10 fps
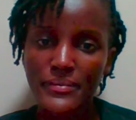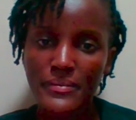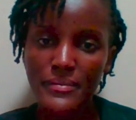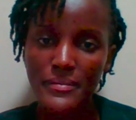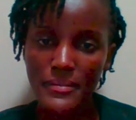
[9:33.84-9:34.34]

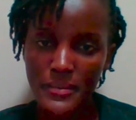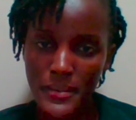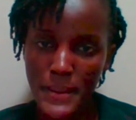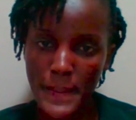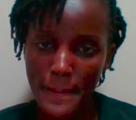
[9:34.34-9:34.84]
Such an
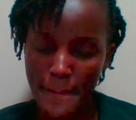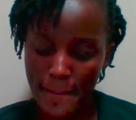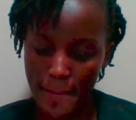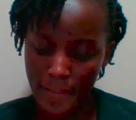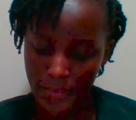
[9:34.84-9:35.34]
important word.
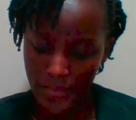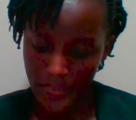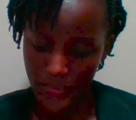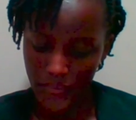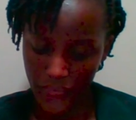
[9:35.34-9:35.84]
And Vanessa,
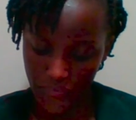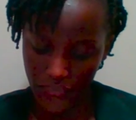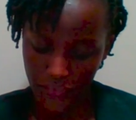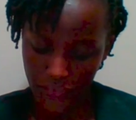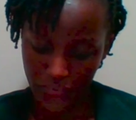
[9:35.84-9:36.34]
I
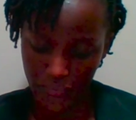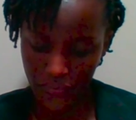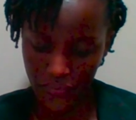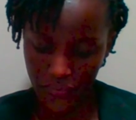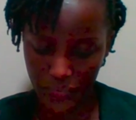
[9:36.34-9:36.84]
wonder,
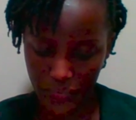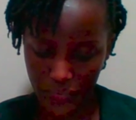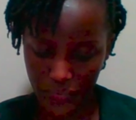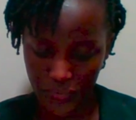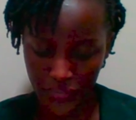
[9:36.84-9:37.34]
as
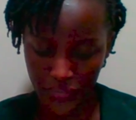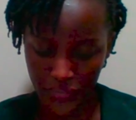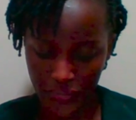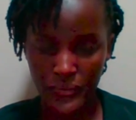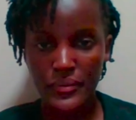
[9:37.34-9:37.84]
someone,
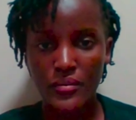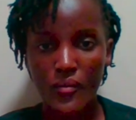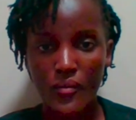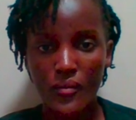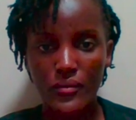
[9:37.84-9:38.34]
sometimes we
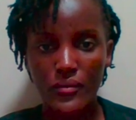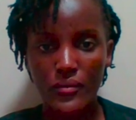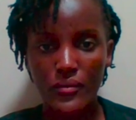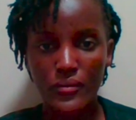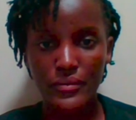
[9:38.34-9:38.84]
refer
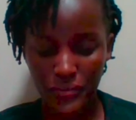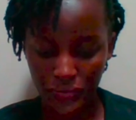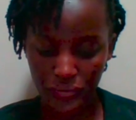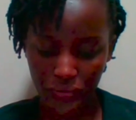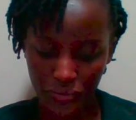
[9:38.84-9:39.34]
to the
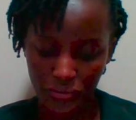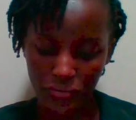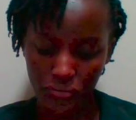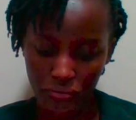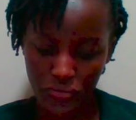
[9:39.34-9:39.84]
continent as
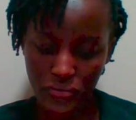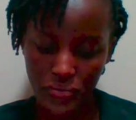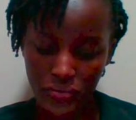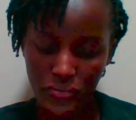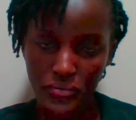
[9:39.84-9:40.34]

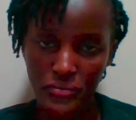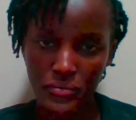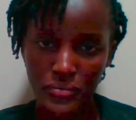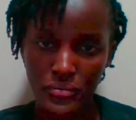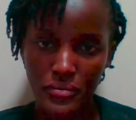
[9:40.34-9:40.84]
Africa
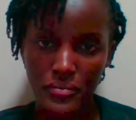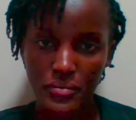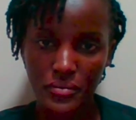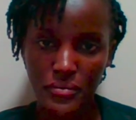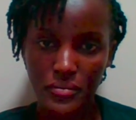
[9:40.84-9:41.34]
as the
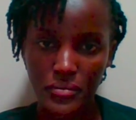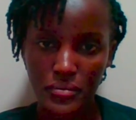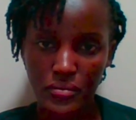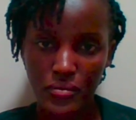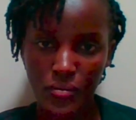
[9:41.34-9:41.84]
global
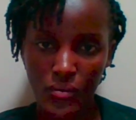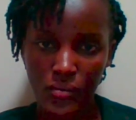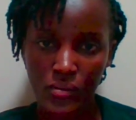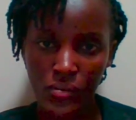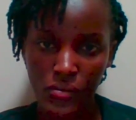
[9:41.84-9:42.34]
South.
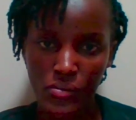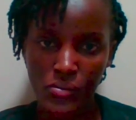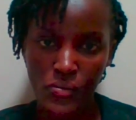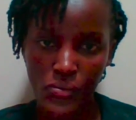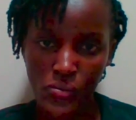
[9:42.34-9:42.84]
What do
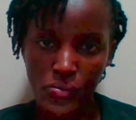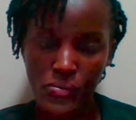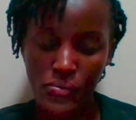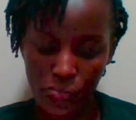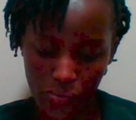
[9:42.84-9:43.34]
you think we
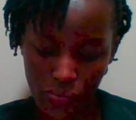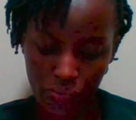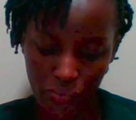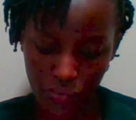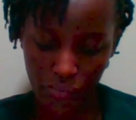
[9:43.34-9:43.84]
get
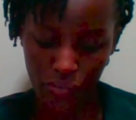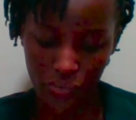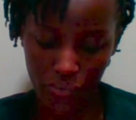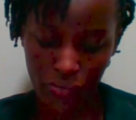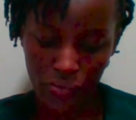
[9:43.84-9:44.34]
wrong when it
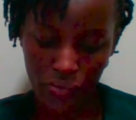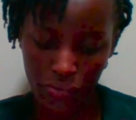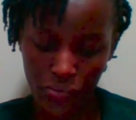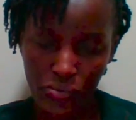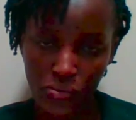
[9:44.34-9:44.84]
comes to
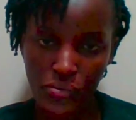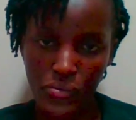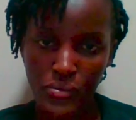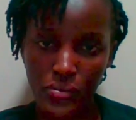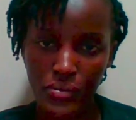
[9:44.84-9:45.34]
thinking
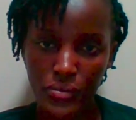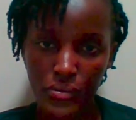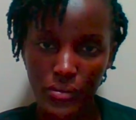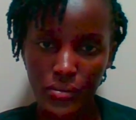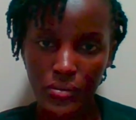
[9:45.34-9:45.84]
about the
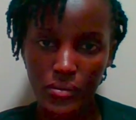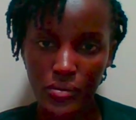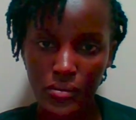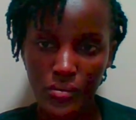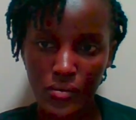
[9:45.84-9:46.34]
continent of
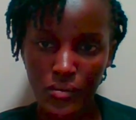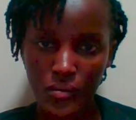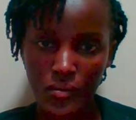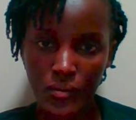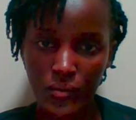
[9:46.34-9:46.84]
Africa
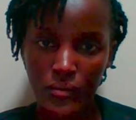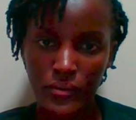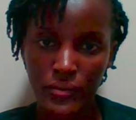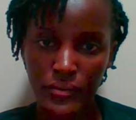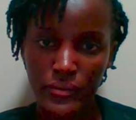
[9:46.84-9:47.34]
and the global
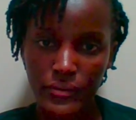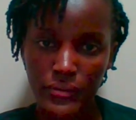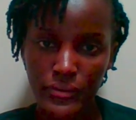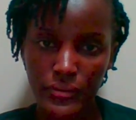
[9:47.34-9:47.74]
South